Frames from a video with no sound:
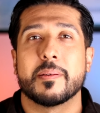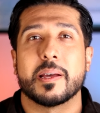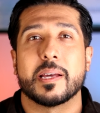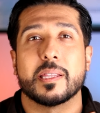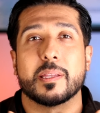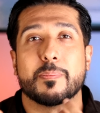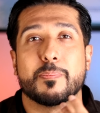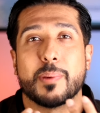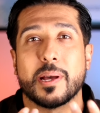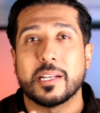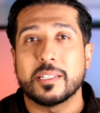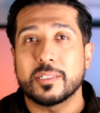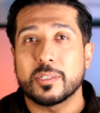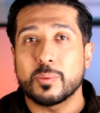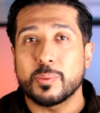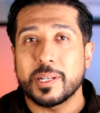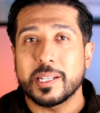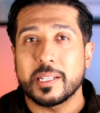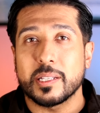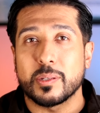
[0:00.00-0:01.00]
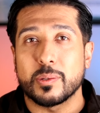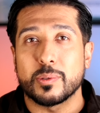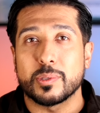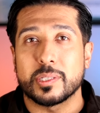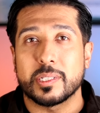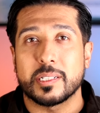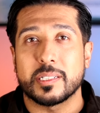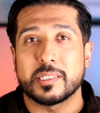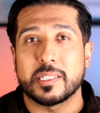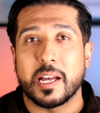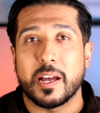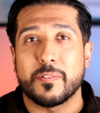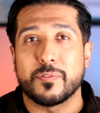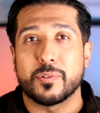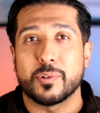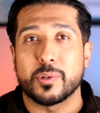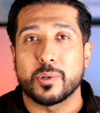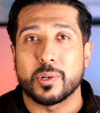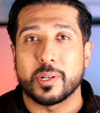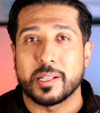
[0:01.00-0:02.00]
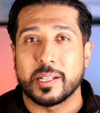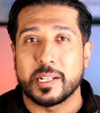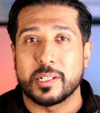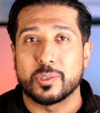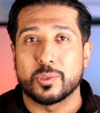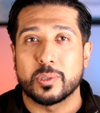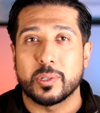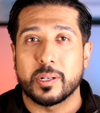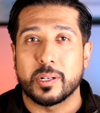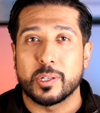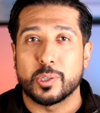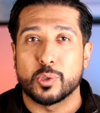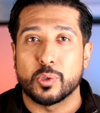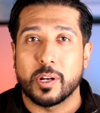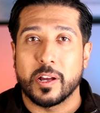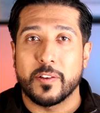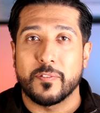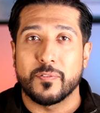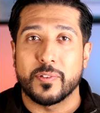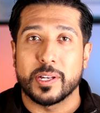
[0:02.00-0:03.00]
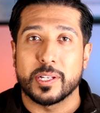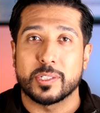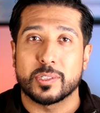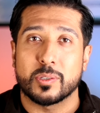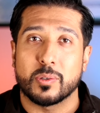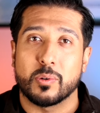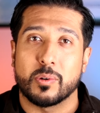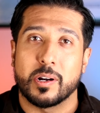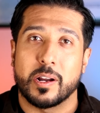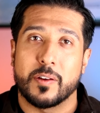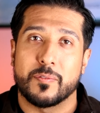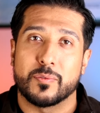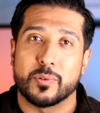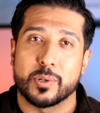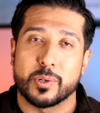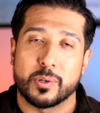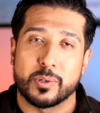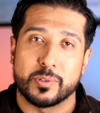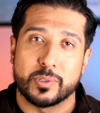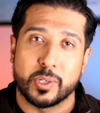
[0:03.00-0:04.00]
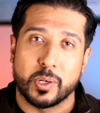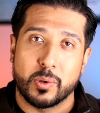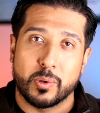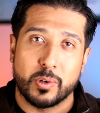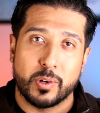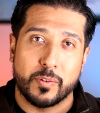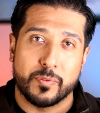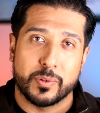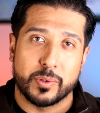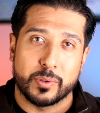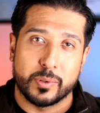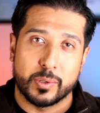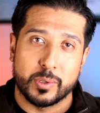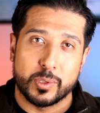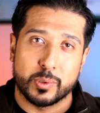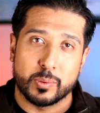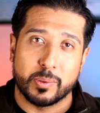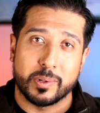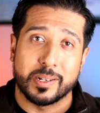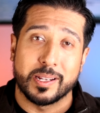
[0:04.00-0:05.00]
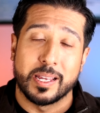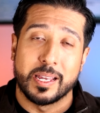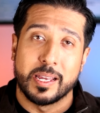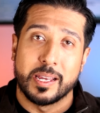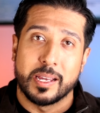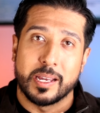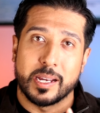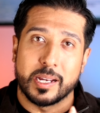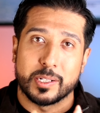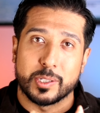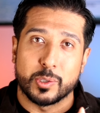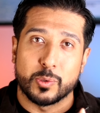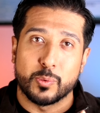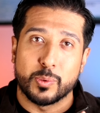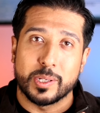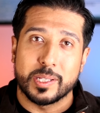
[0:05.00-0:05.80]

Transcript: and the best way to use it is after your cleanser on a dry face or after your toner if you use one. And you